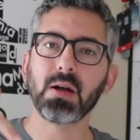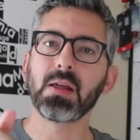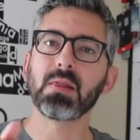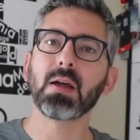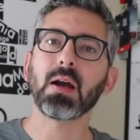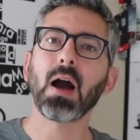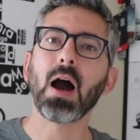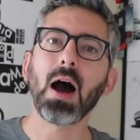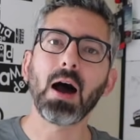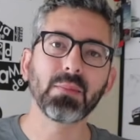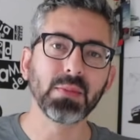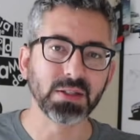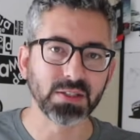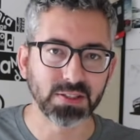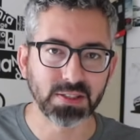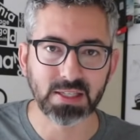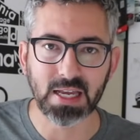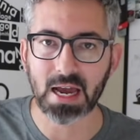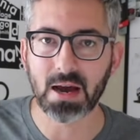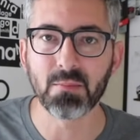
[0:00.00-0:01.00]
in the comments
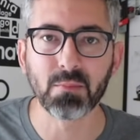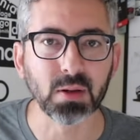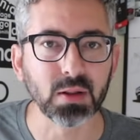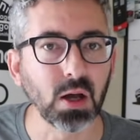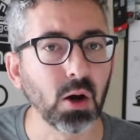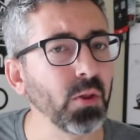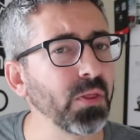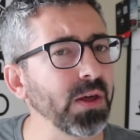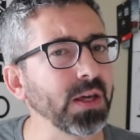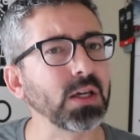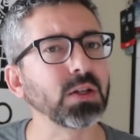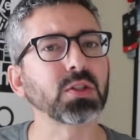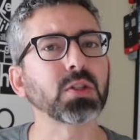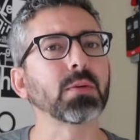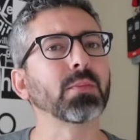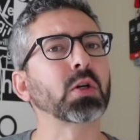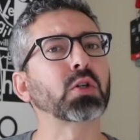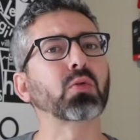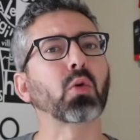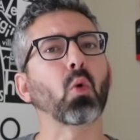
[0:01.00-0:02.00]
down below. Thank you
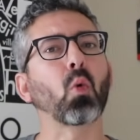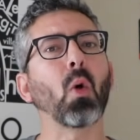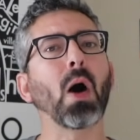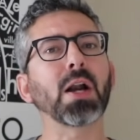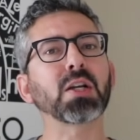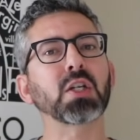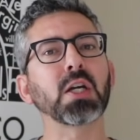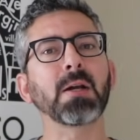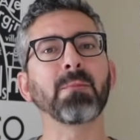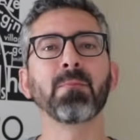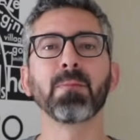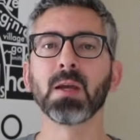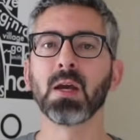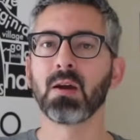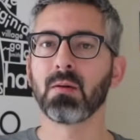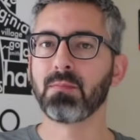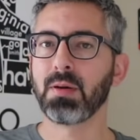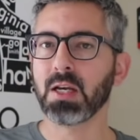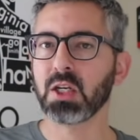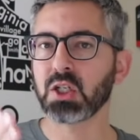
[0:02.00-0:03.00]
so much for watching.
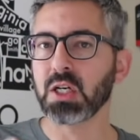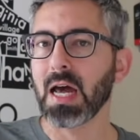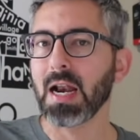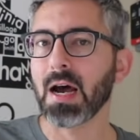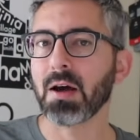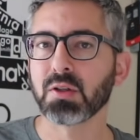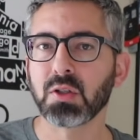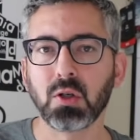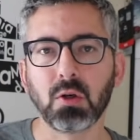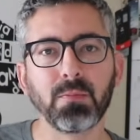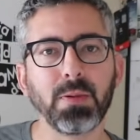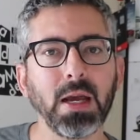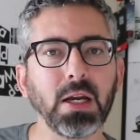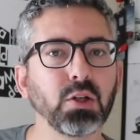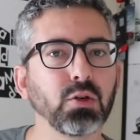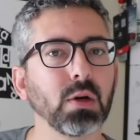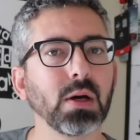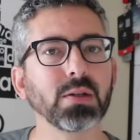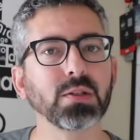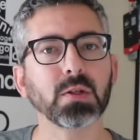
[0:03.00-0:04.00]
Big shout out to
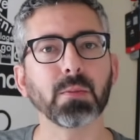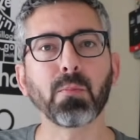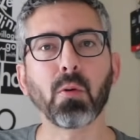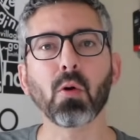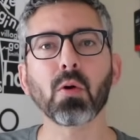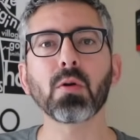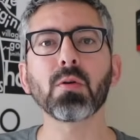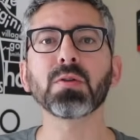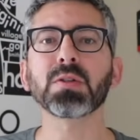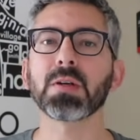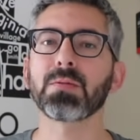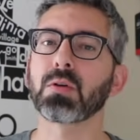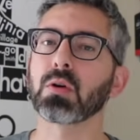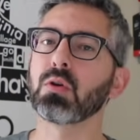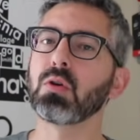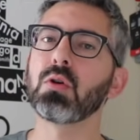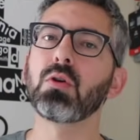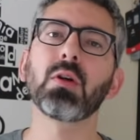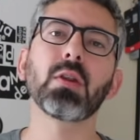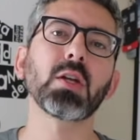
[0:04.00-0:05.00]
Patreon supporters. If you're
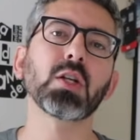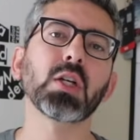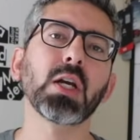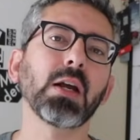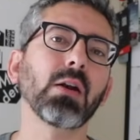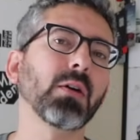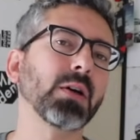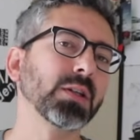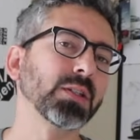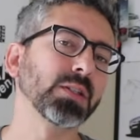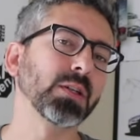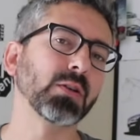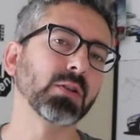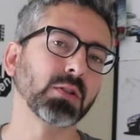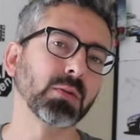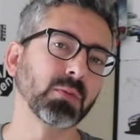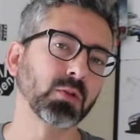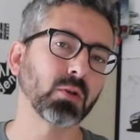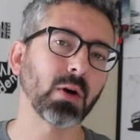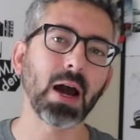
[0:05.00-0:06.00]
new to the channel, consider
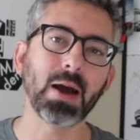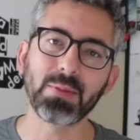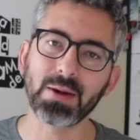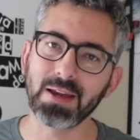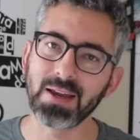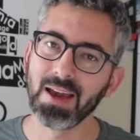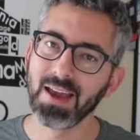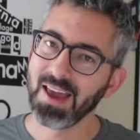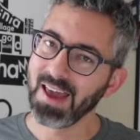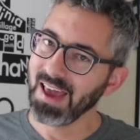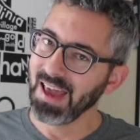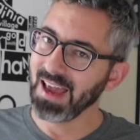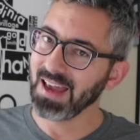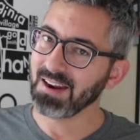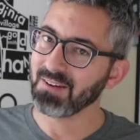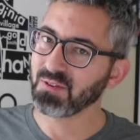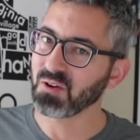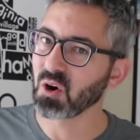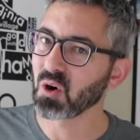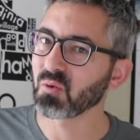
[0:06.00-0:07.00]
subscribing.
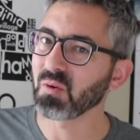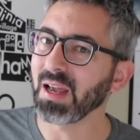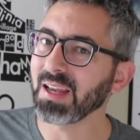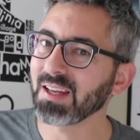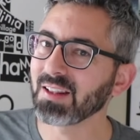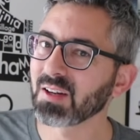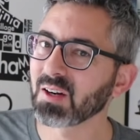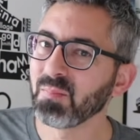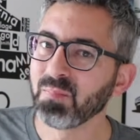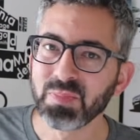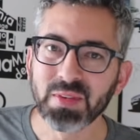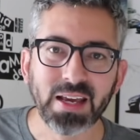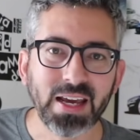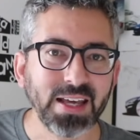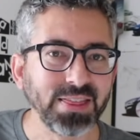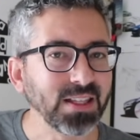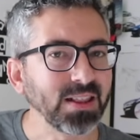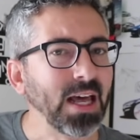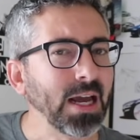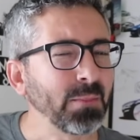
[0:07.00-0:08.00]
And if you're a regular,
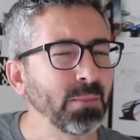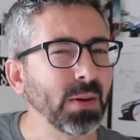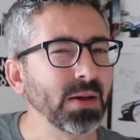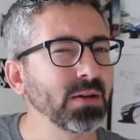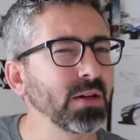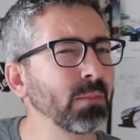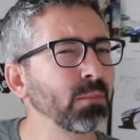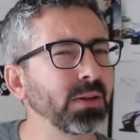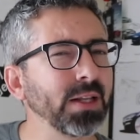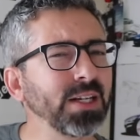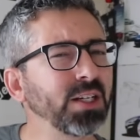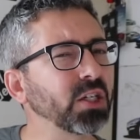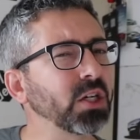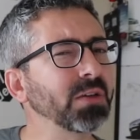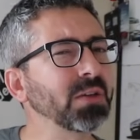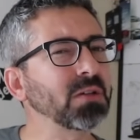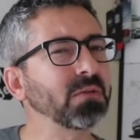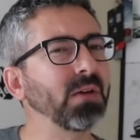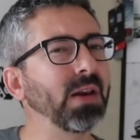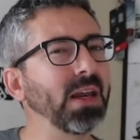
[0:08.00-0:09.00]
hit the like button and please share
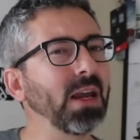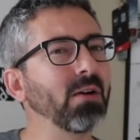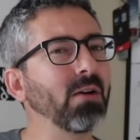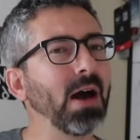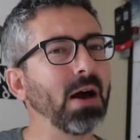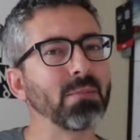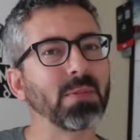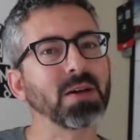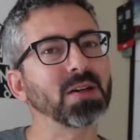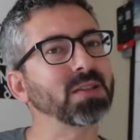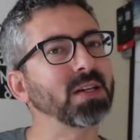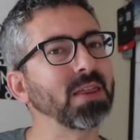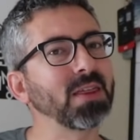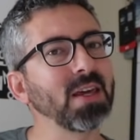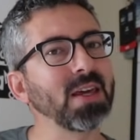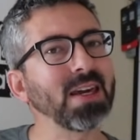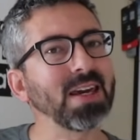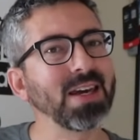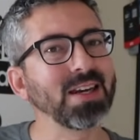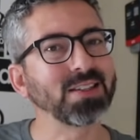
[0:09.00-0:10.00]
this video out, because I
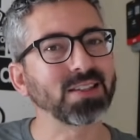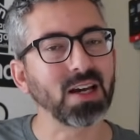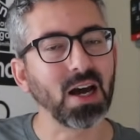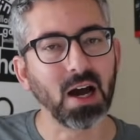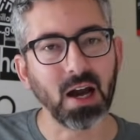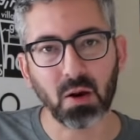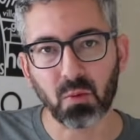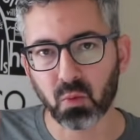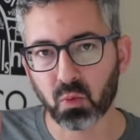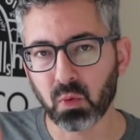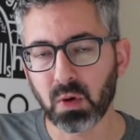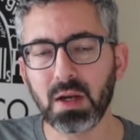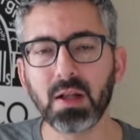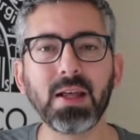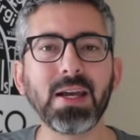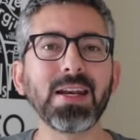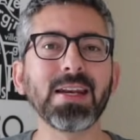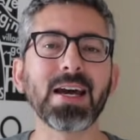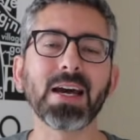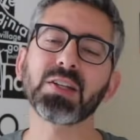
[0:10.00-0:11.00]
think it's a
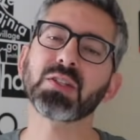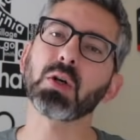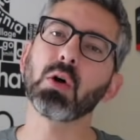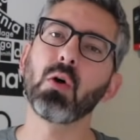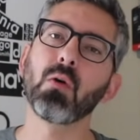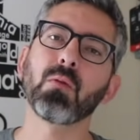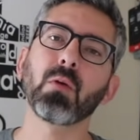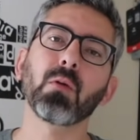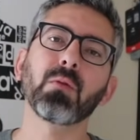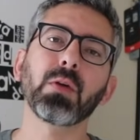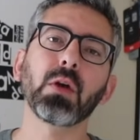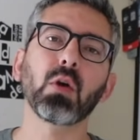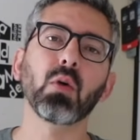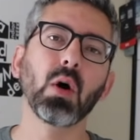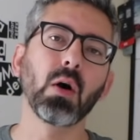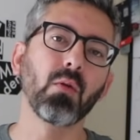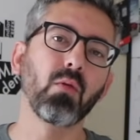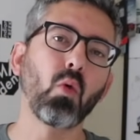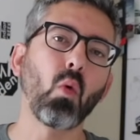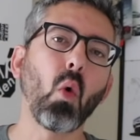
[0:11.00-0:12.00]
really nice overview
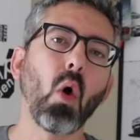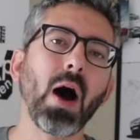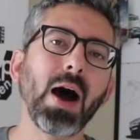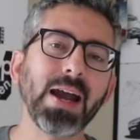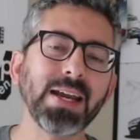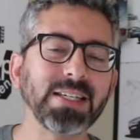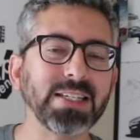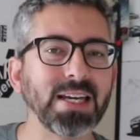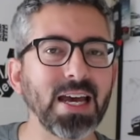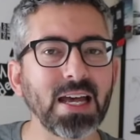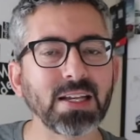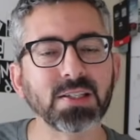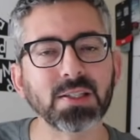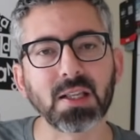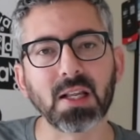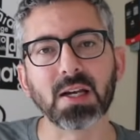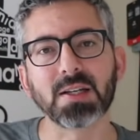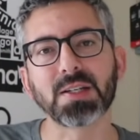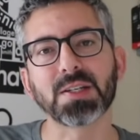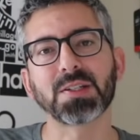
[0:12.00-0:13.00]
of why
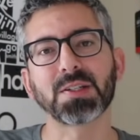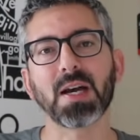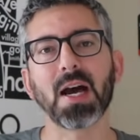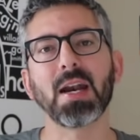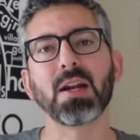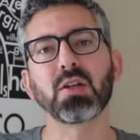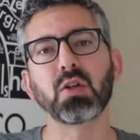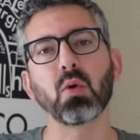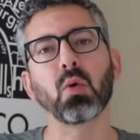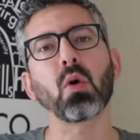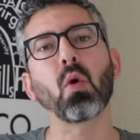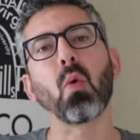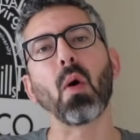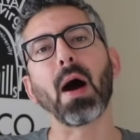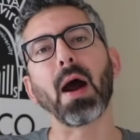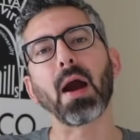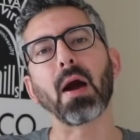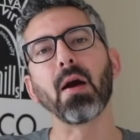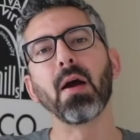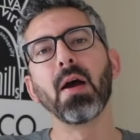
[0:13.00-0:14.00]
Tesla decided to
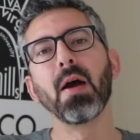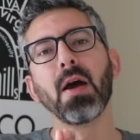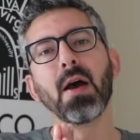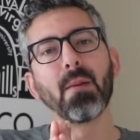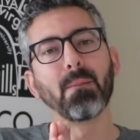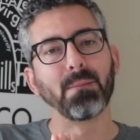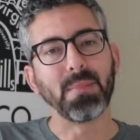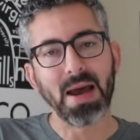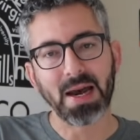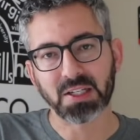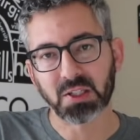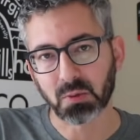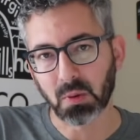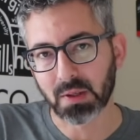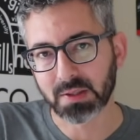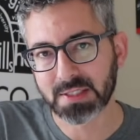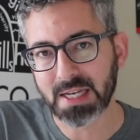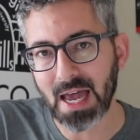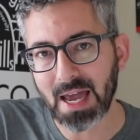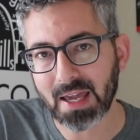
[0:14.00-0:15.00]
acquire
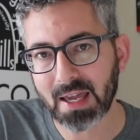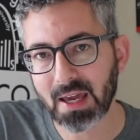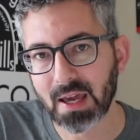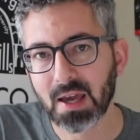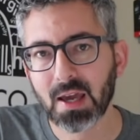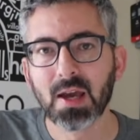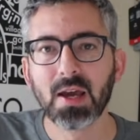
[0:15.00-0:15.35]
Maxwell Tech.